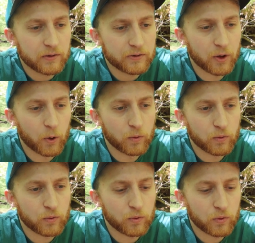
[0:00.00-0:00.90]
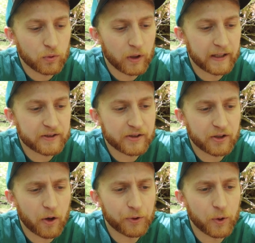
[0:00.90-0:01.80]
So let's
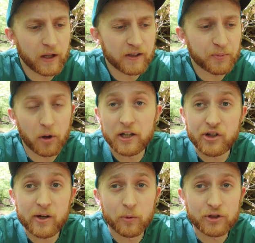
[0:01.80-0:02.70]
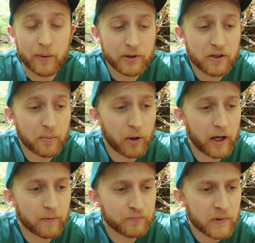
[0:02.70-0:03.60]
go through the inspiration and we'll jump into the
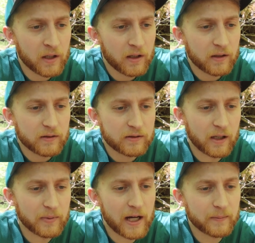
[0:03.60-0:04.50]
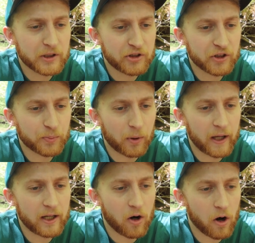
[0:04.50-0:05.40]
prayer. Sometimes it's just
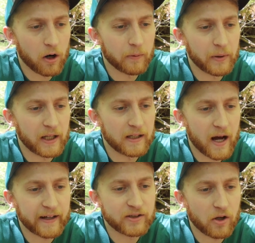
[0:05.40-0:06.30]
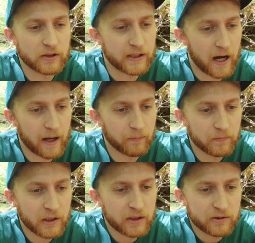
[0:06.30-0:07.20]
plain hard being nice all the time.
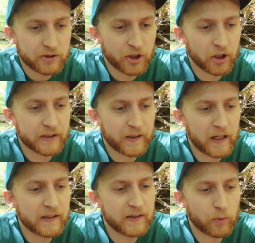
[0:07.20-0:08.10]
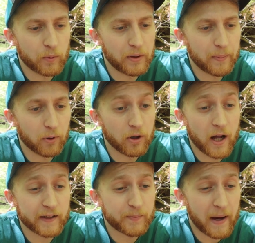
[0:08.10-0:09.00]
Sure, it's easy when people are
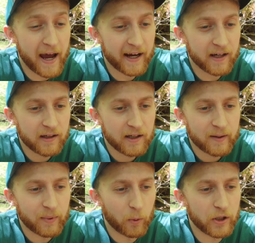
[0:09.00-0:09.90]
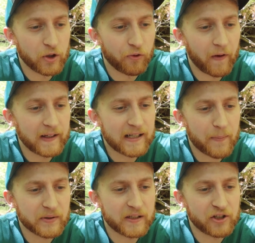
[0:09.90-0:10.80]
nice back, but when you face
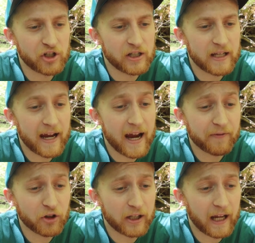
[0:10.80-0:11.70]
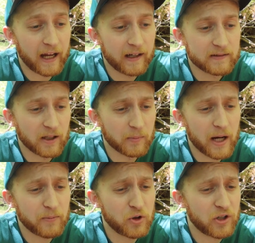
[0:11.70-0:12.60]
opposition day after day,
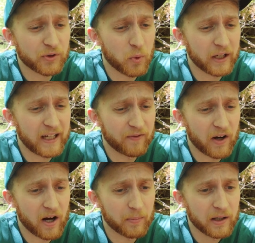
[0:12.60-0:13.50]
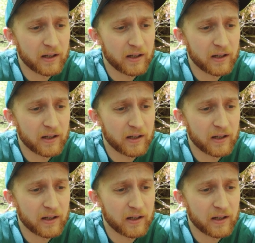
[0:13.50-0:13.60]
sometimes you just want to give up.